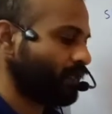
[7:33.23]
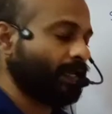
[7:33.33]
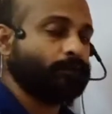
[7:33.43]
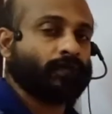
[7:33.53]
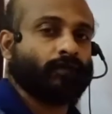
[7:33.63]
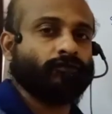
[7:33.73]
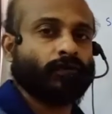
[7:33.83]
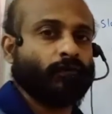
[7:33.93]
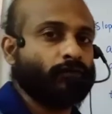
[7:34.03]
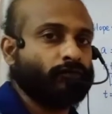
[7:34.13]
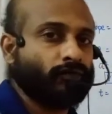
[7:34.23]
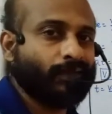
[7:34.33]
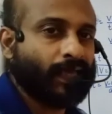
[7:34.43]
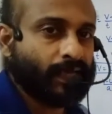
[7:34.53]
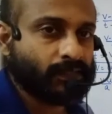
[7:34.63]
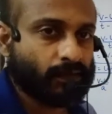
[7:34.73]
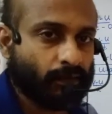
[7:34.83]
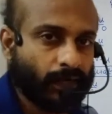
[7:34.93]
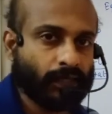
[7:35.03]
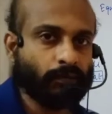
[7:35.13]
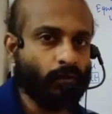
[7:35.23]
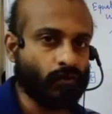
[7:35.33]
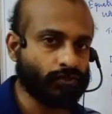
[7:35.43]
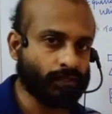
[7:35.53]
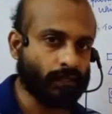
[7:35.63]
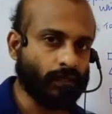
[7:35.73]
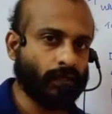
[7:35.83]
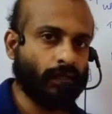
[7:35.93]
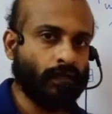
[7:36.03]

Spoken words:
time graph for uniformly accelerated motion,